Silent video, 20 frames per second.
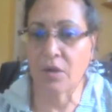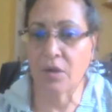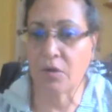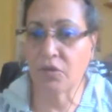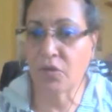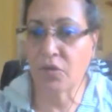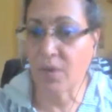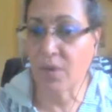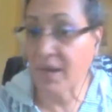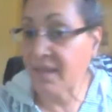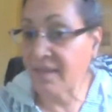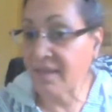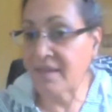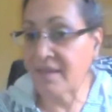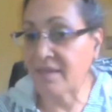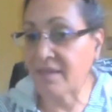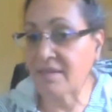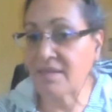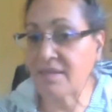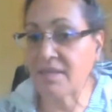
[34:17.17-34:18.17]
try
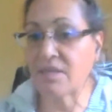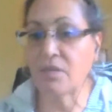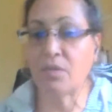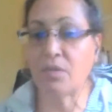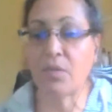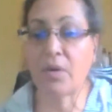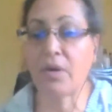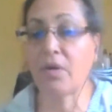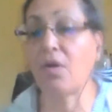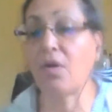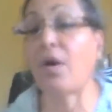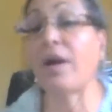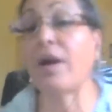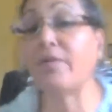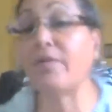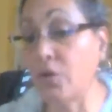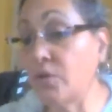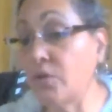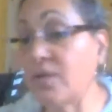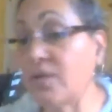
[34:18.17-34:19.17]
this will work. Or
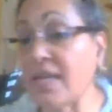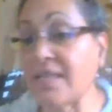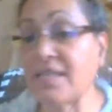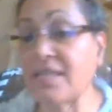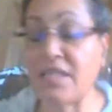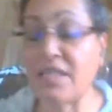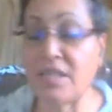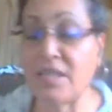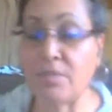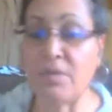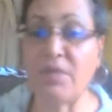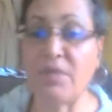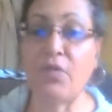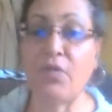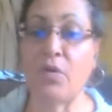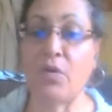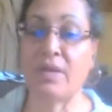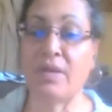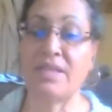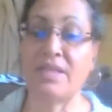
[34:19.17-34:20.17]
I've used that system
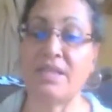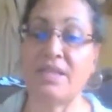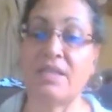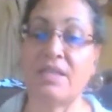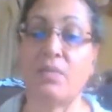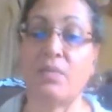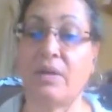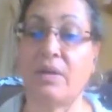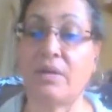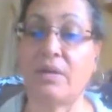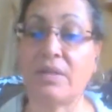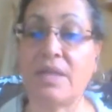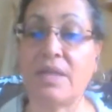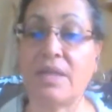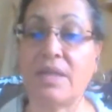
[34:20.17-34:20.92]
before and this works.